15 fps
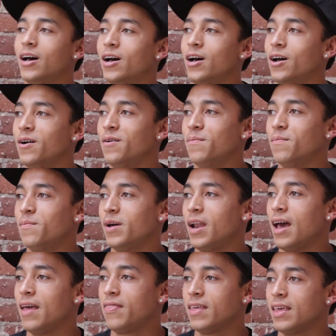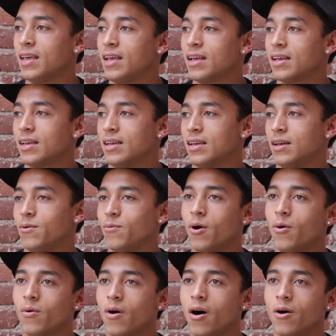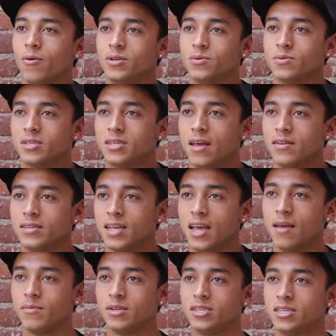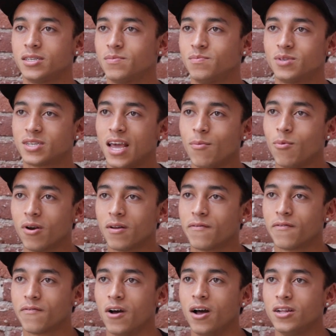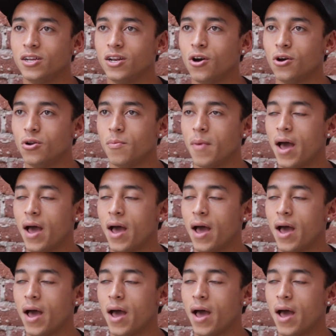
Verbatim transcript: Um, but I think what always will stay the same is just skateboarding for fun, you know, no